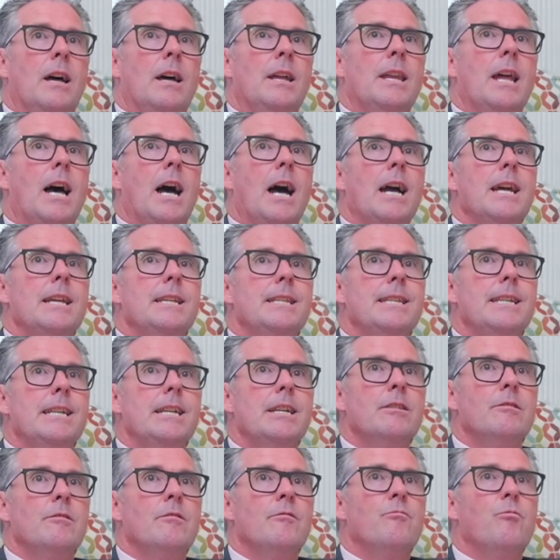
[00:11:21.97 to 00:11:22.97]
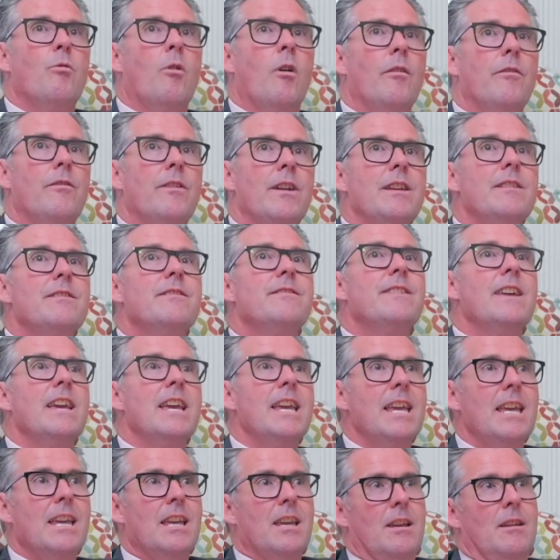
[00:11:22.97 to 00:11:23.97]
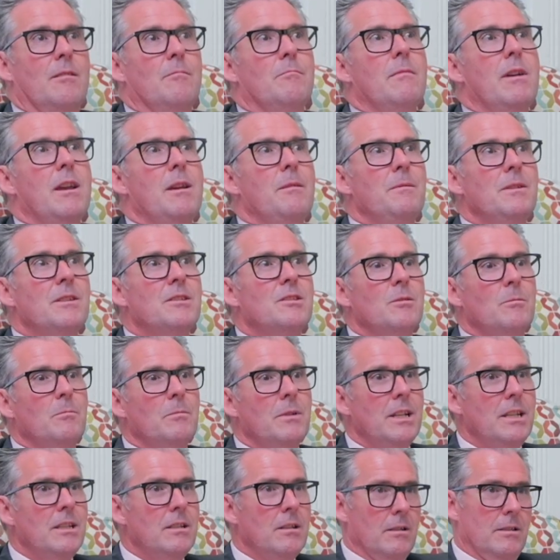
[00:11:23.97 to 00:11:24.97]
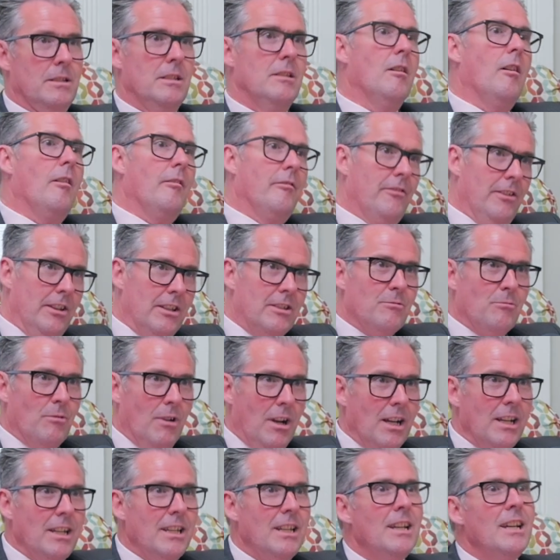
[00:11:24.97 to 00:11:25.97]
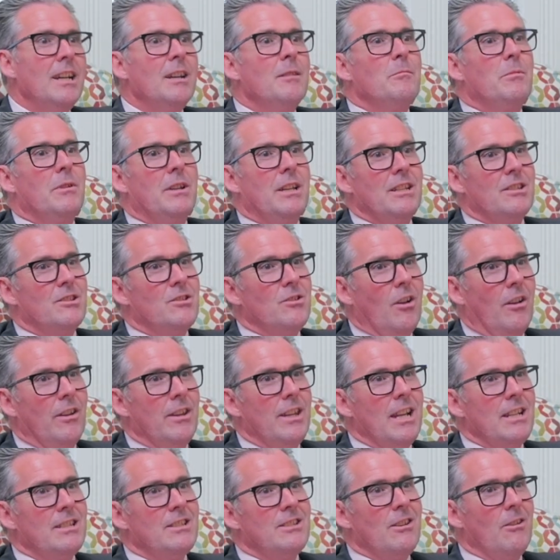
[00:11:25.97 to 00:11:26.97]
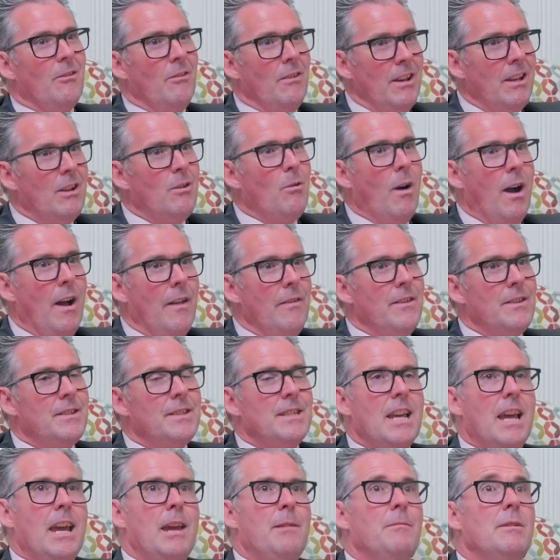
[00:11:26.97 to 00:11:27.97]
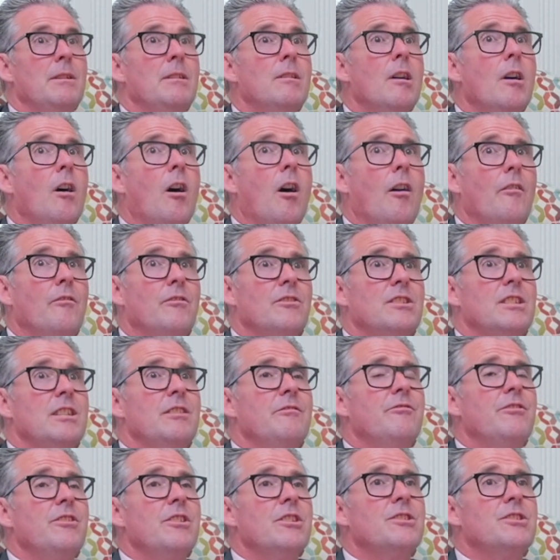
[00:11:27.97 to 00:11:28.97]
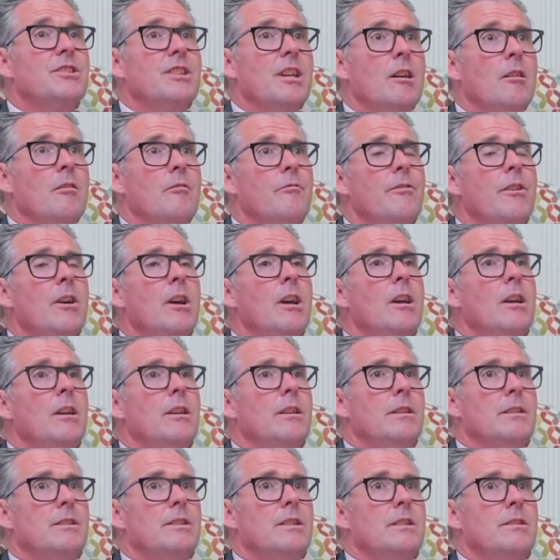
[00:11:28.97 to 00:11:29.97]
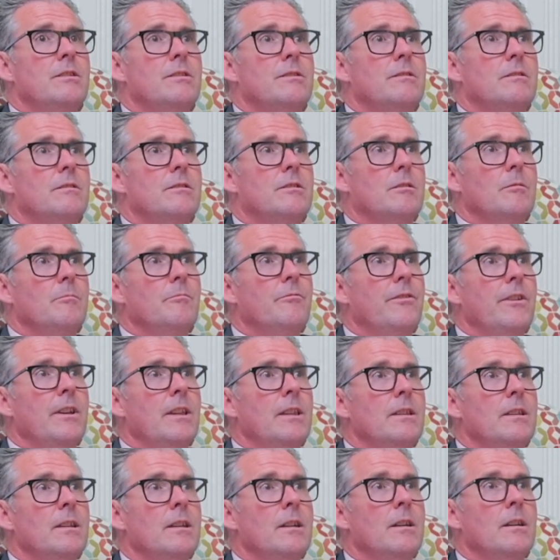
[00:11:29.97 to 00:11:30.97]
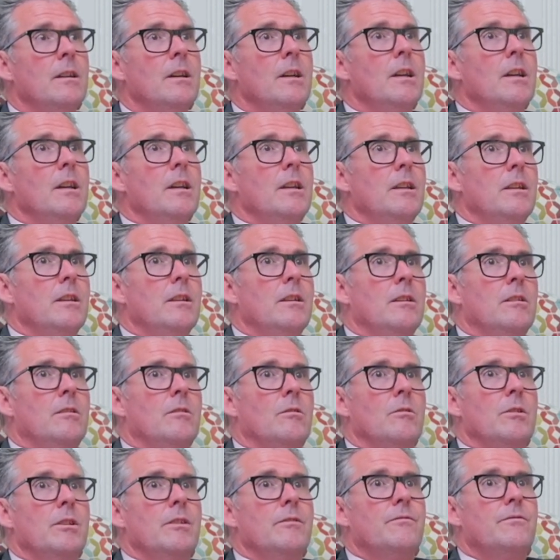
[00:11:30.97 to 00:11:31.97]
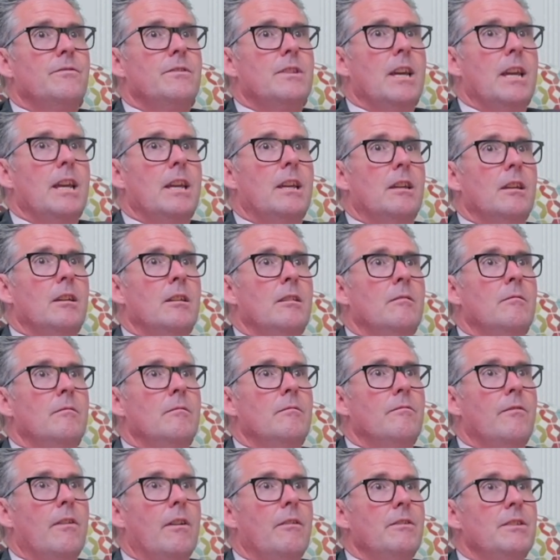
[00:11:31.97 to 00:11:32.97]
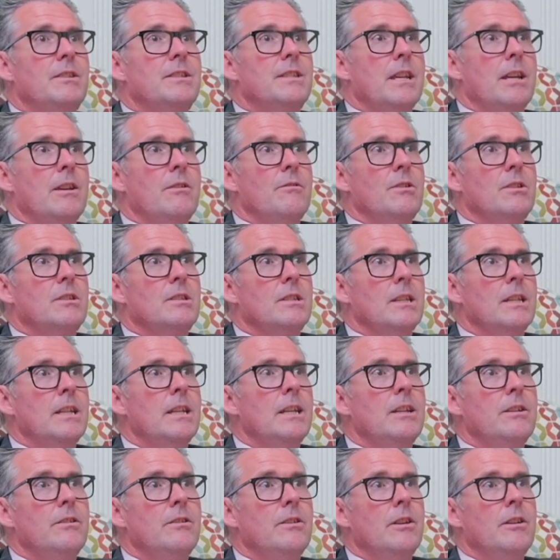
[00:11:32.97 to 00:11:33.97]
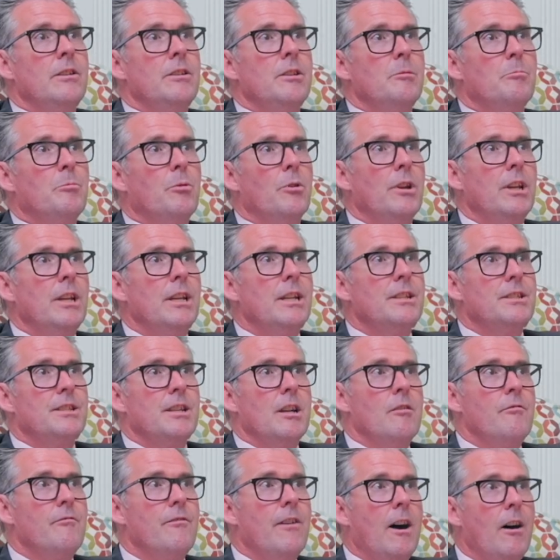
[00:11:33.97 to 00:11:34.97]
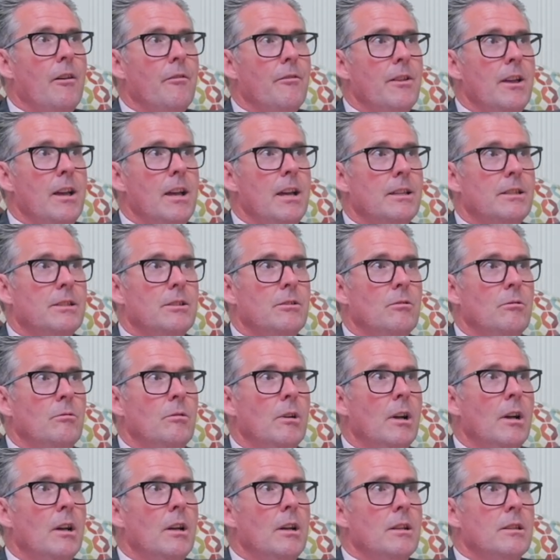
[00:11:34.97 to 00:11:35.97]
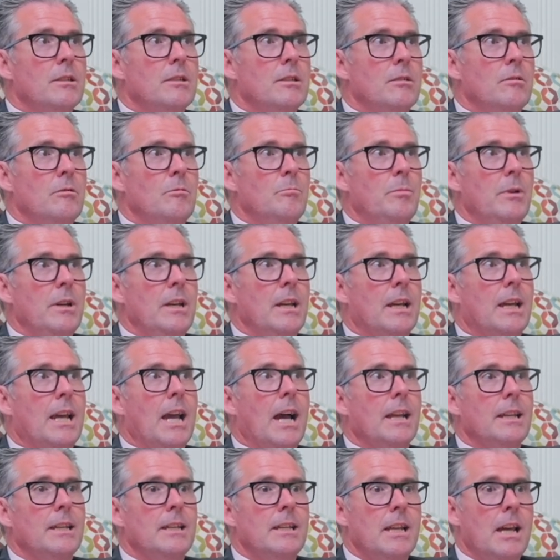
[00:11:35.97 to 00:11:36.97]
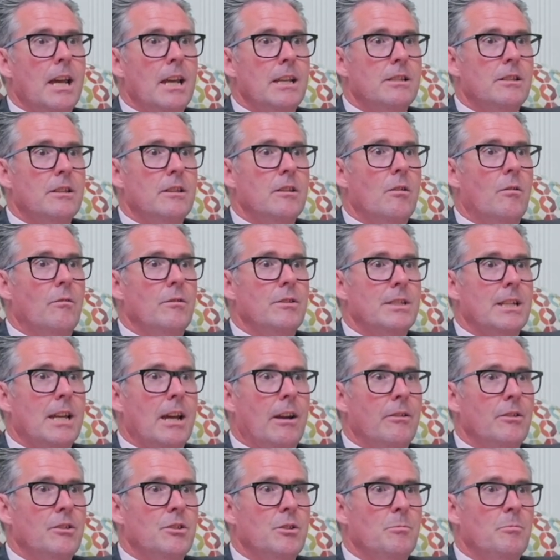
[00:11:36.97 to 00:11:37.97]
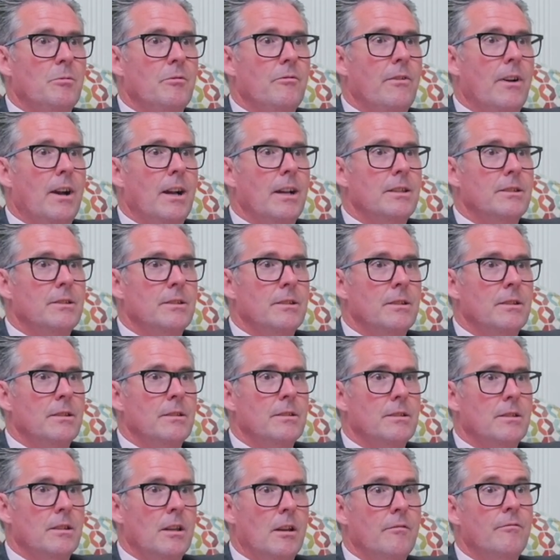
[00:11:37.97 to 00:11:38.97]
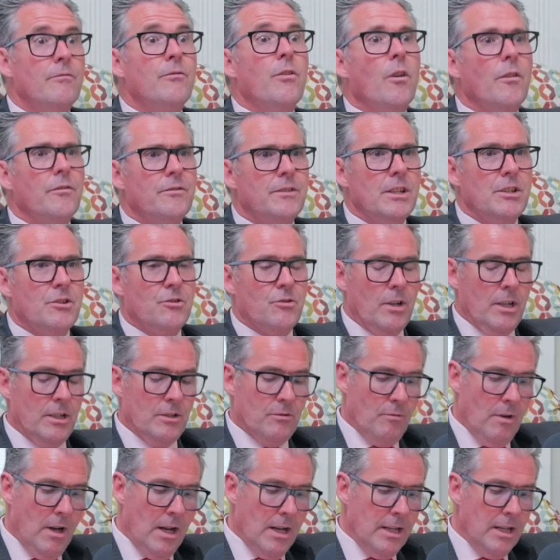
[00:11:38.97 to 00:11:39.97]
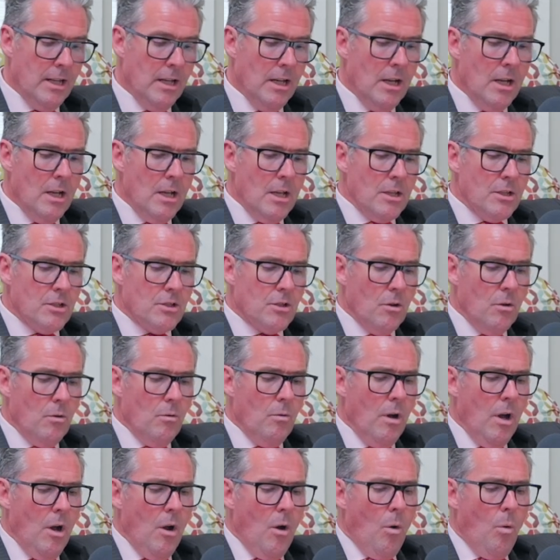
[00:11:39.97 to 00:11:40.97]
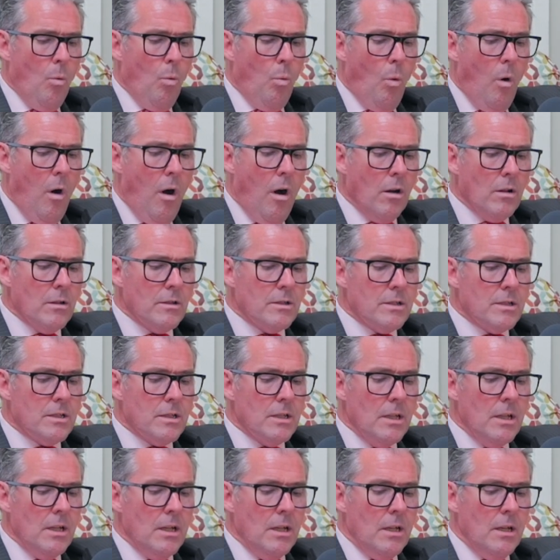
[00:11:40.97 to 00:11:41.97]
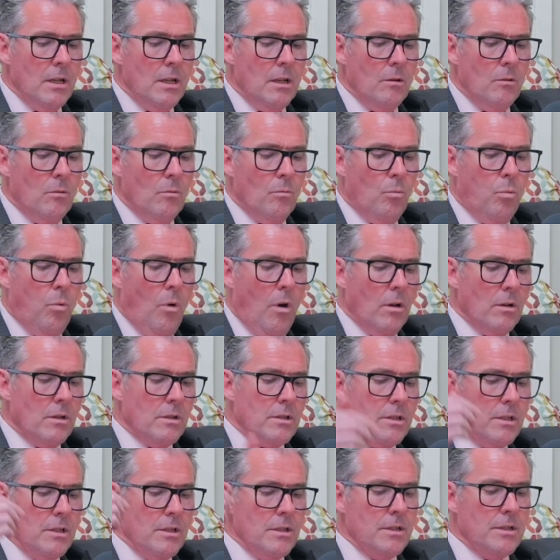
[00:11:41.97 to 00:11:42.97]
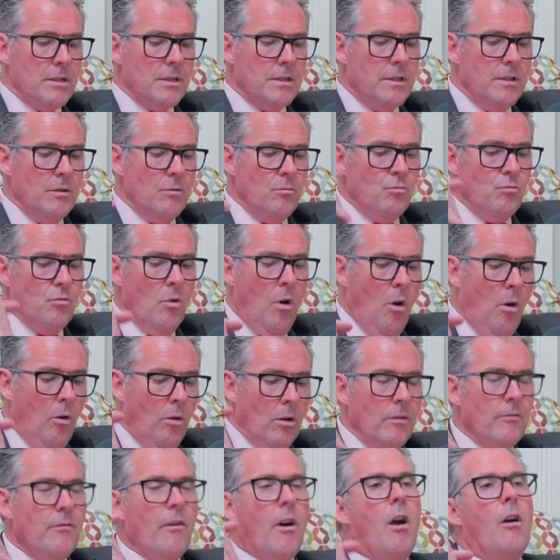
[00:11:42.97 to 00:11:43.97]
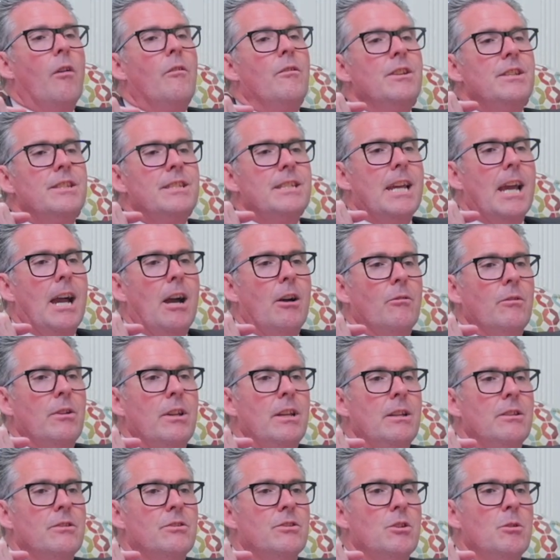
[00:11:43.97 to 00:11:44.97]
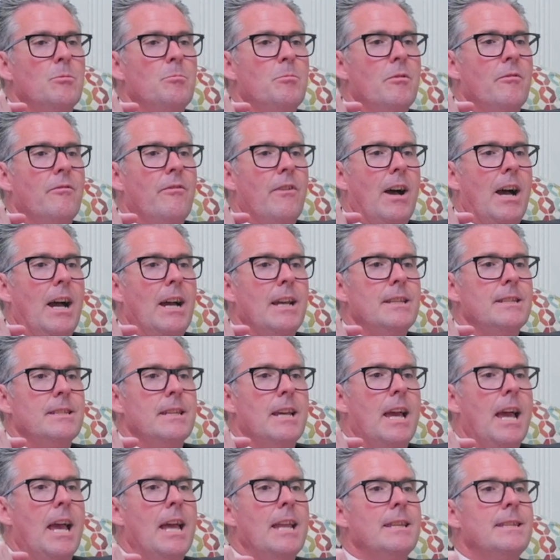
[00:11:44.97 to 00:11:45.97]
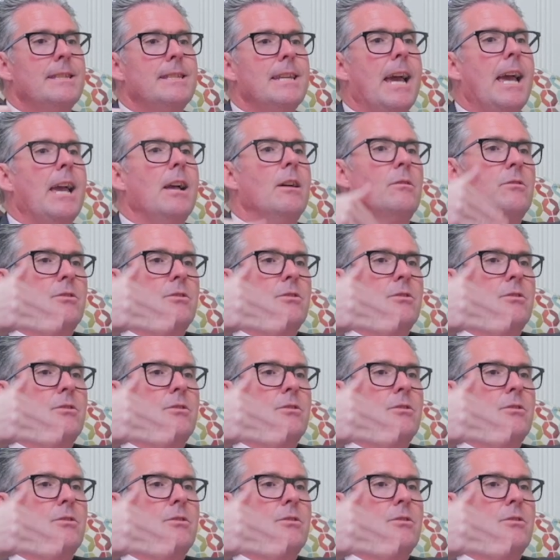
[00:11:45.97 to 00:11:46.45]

idea of what they think maybe somebody does in office, right? But it's not necessarily quite the same. And obviously for yourself, this is something that you've taken very seriously, and you're putting yourself out there to be a candidate to the Orange County Supervisor's 4th District, right? So what does the role of Orange County Supervisor entail